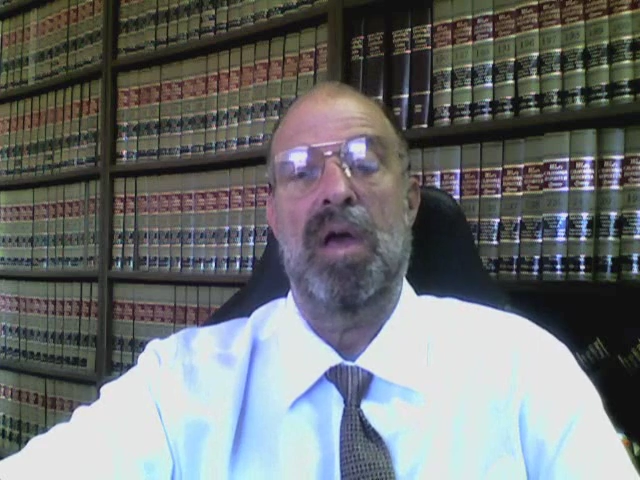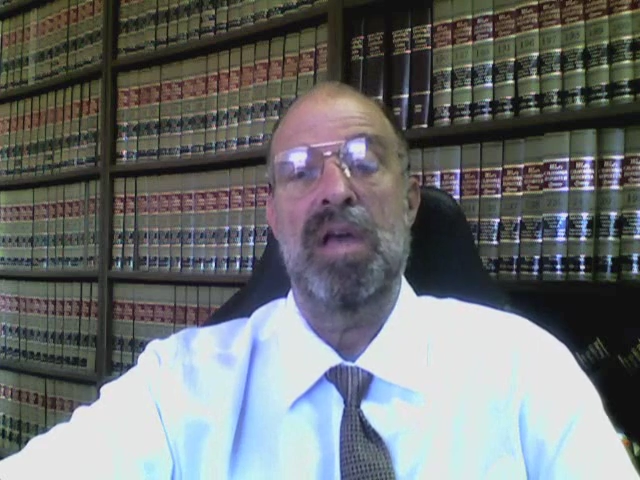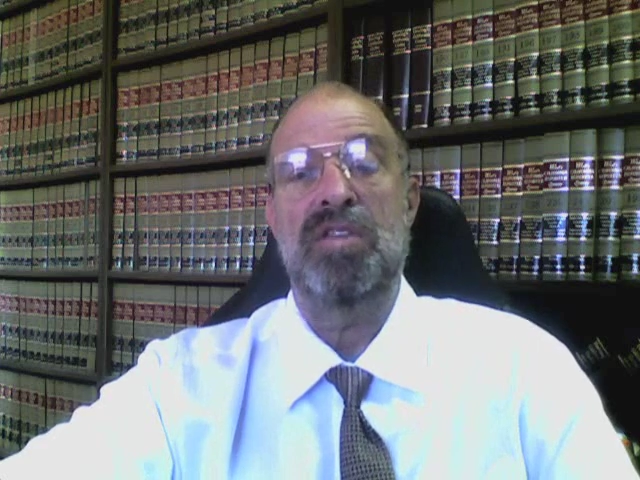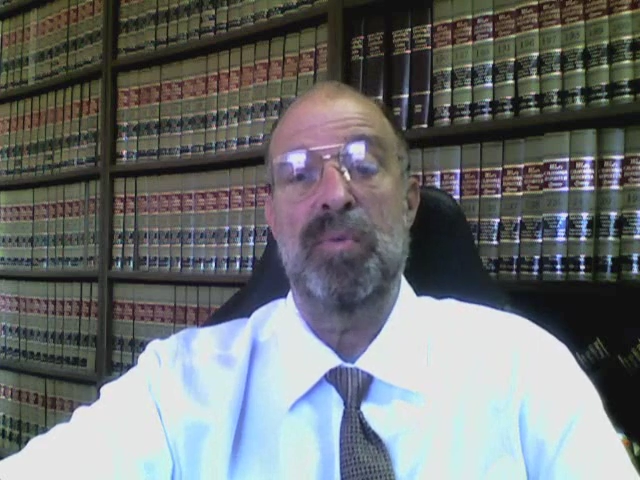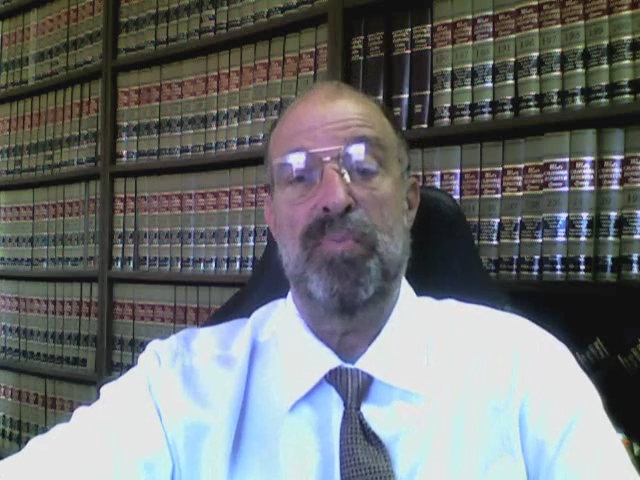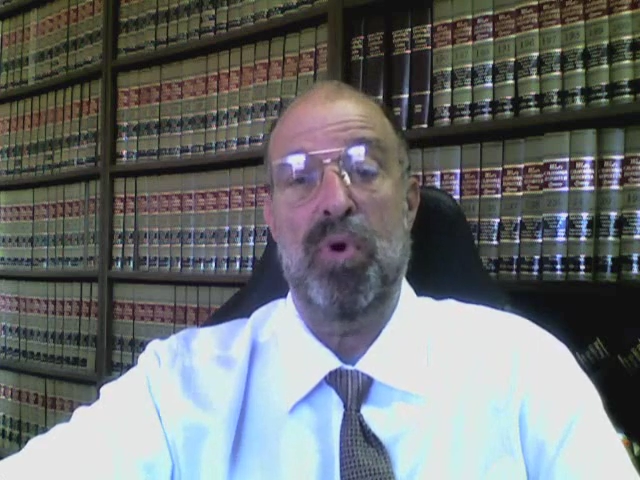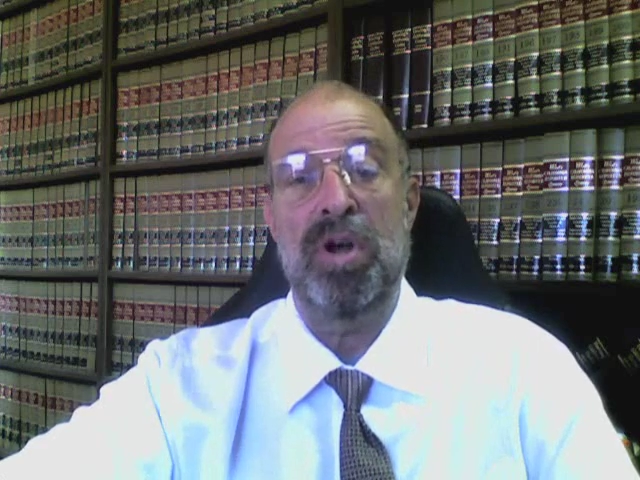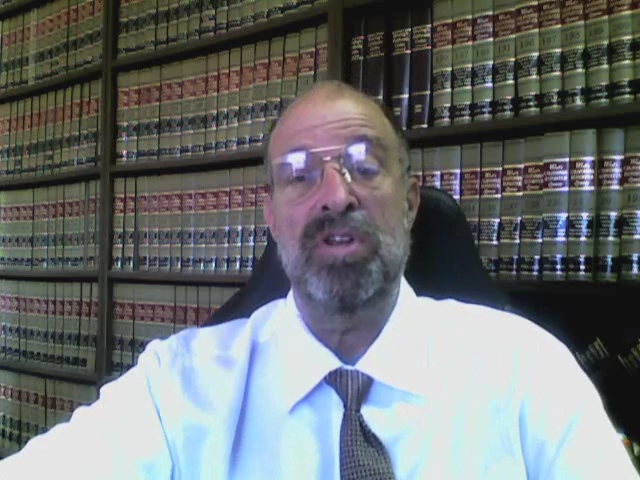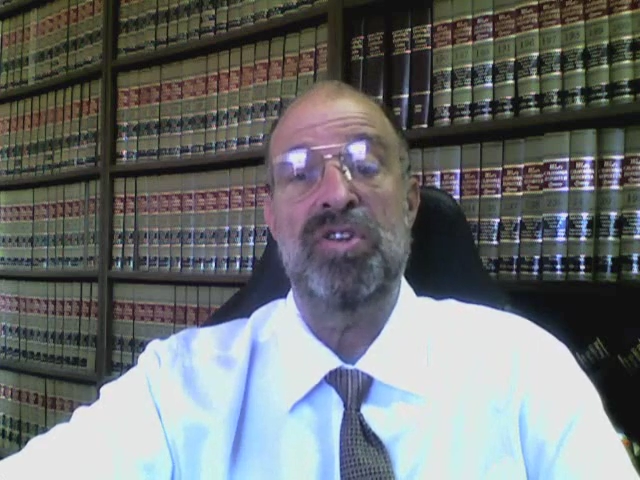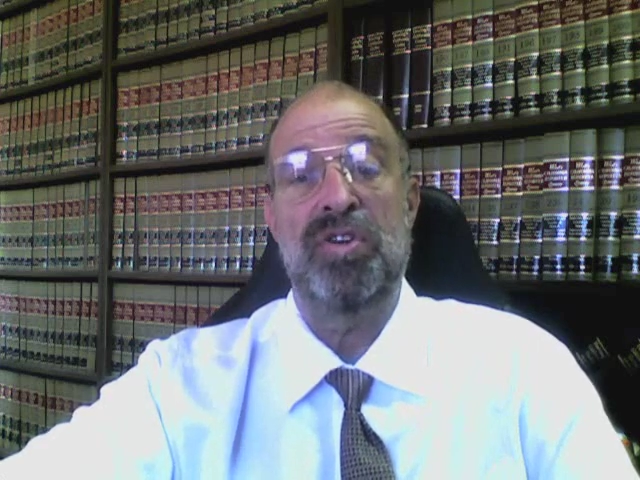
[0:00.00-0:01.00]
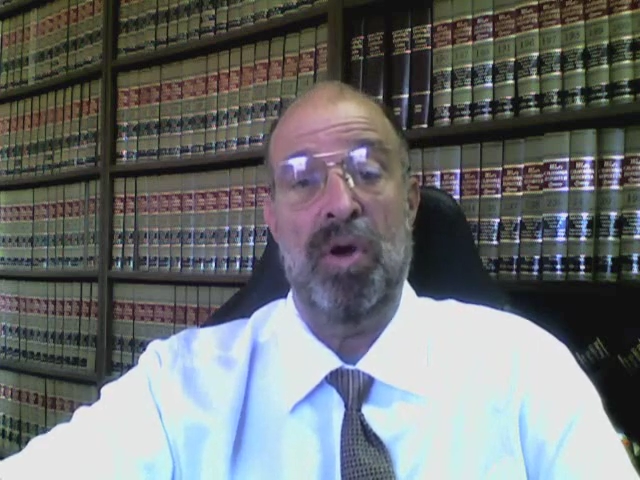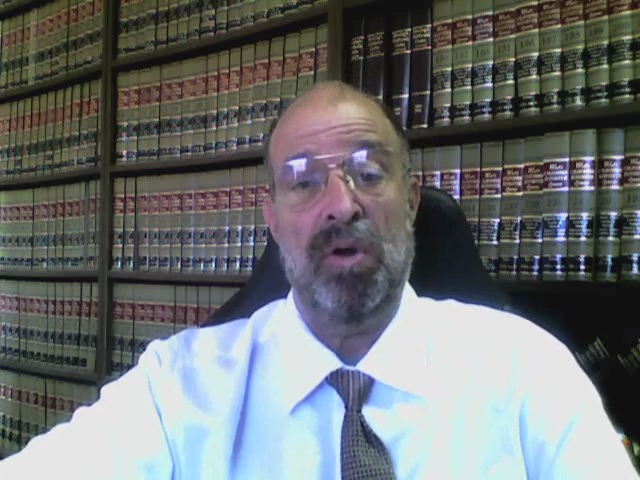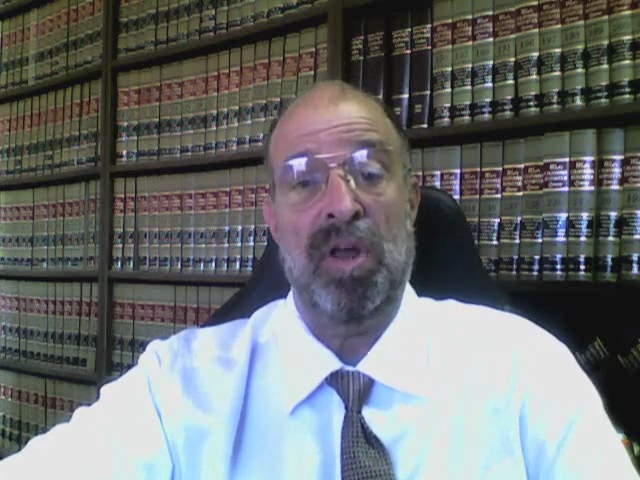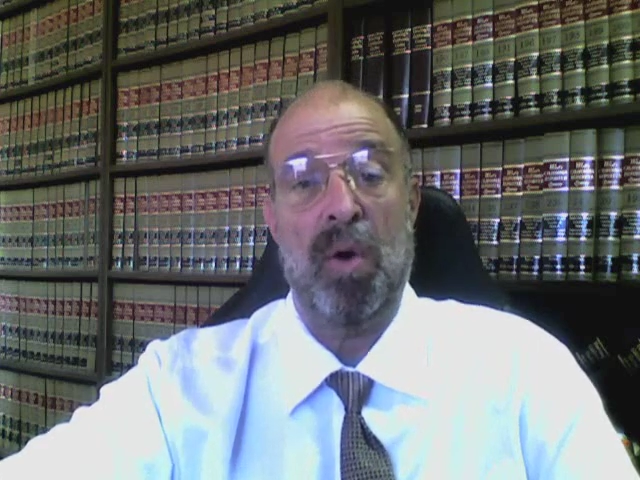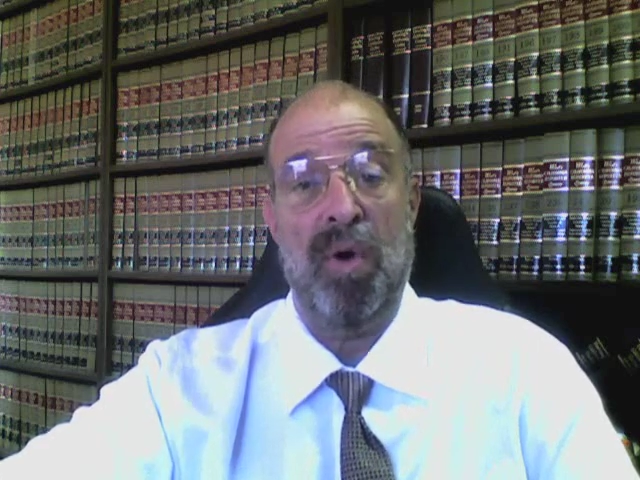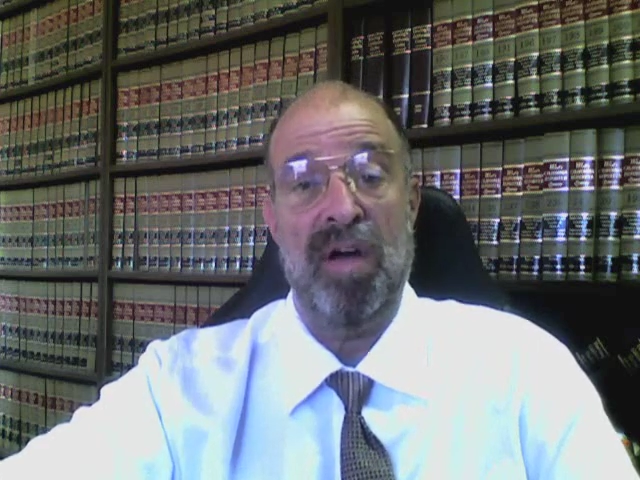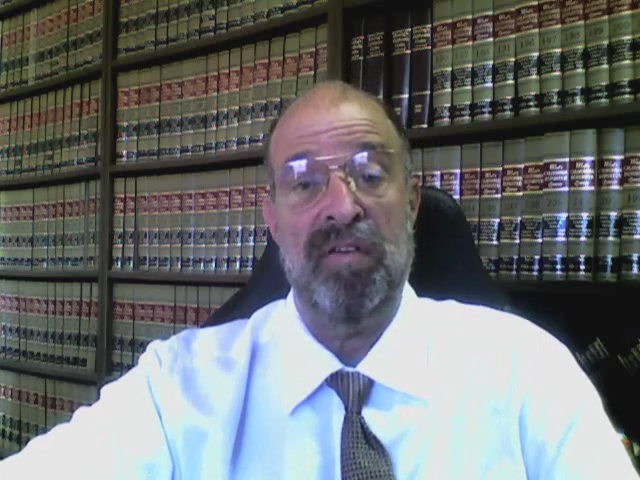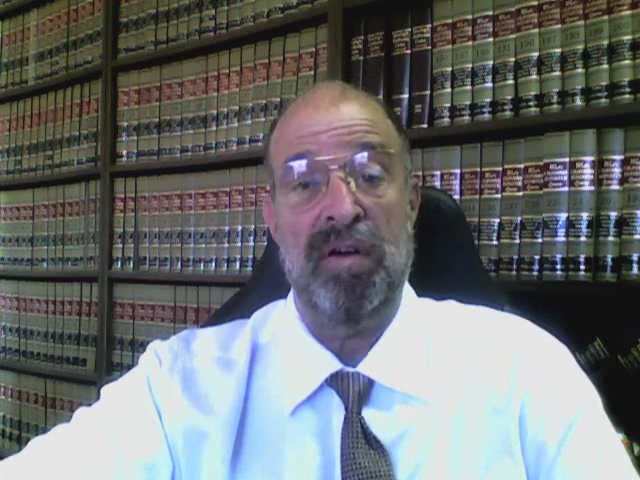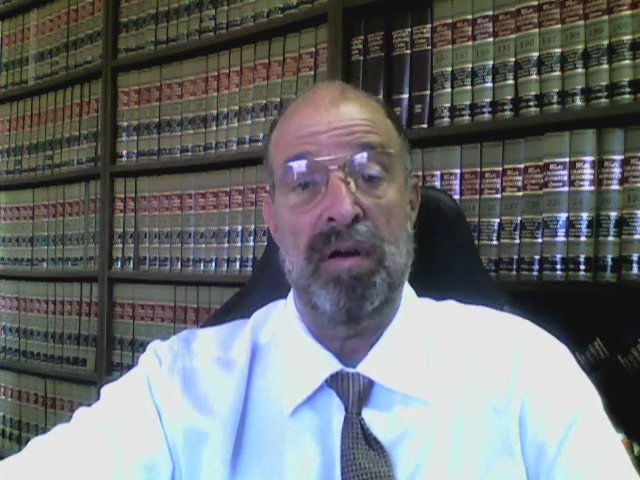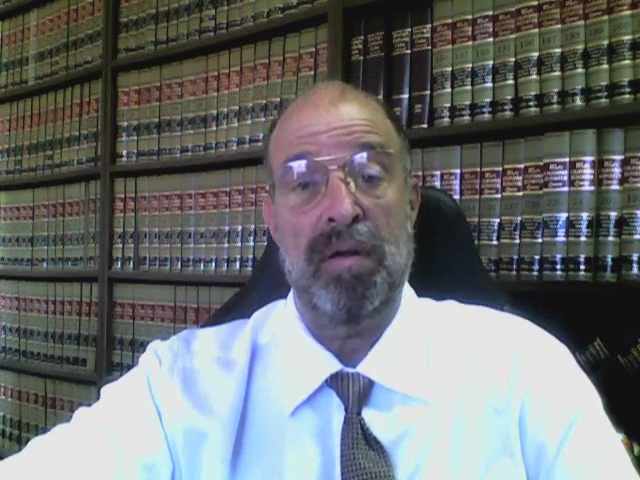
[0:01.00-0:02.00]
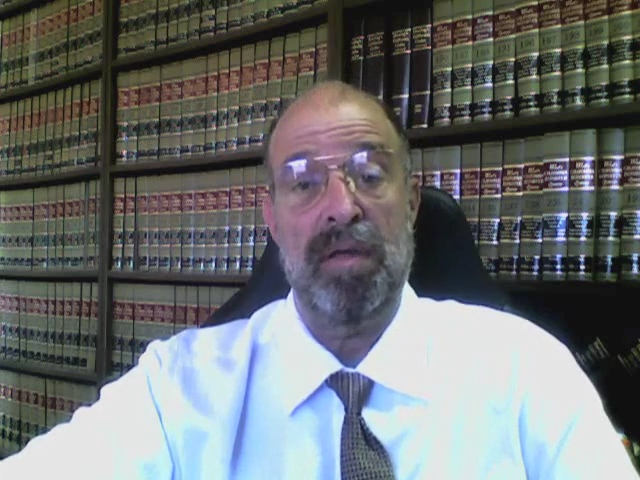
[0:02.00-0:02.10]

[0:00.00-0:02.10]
It's important to note, however,